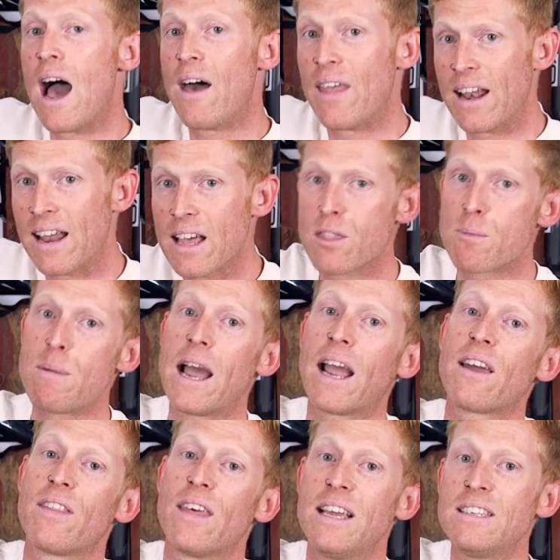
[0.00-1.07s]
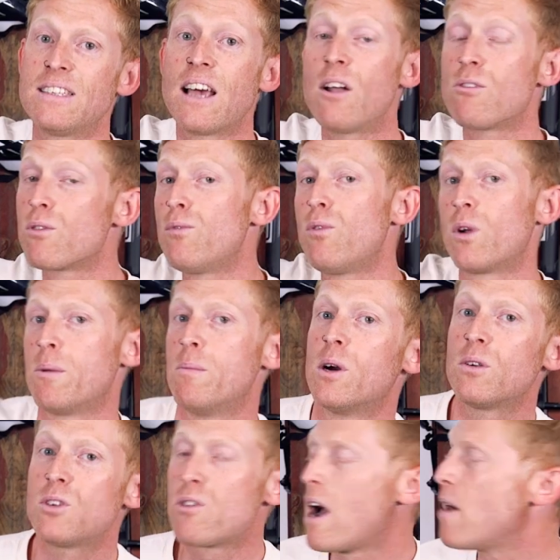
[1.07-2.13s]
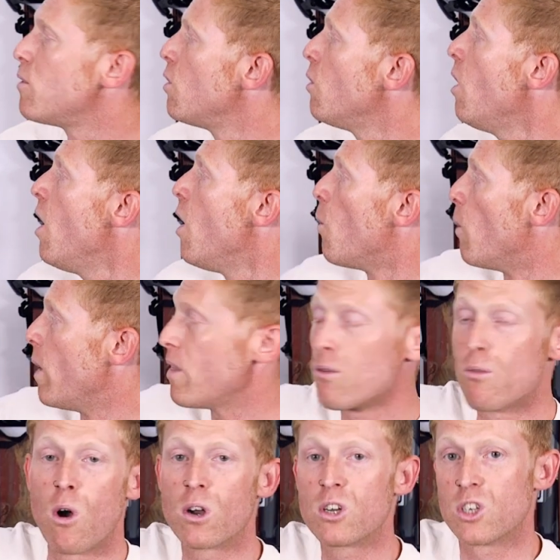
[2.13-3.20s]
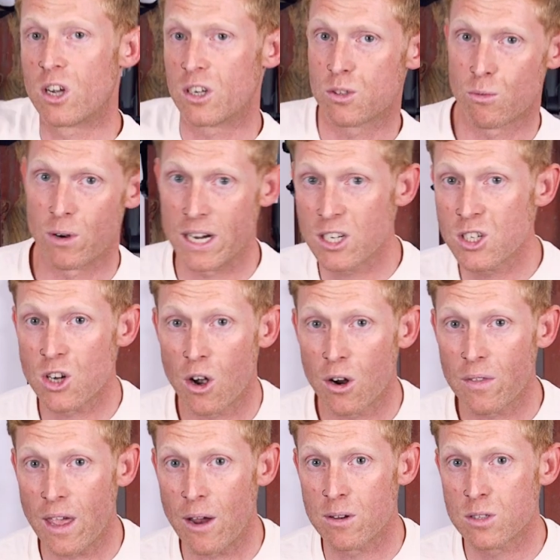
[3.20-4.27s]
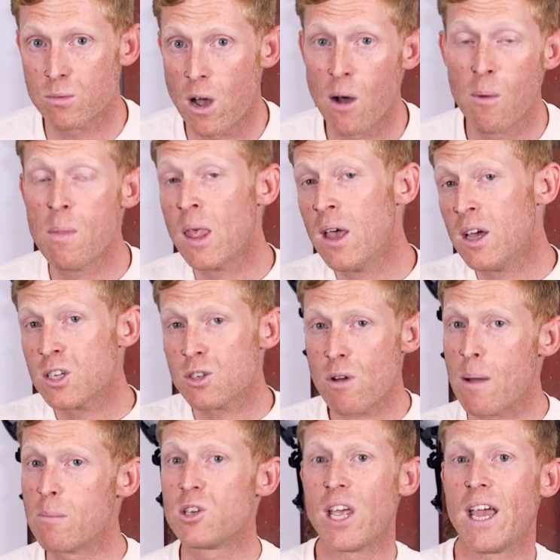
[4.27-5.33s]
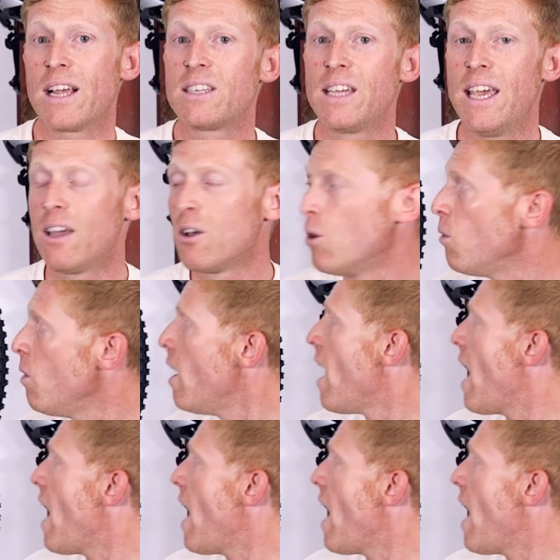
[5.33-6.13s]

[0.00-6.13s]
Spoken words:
And then at the back of this, 140mm travel with a RockShox rear shock there as well. SRAM NX Eagle,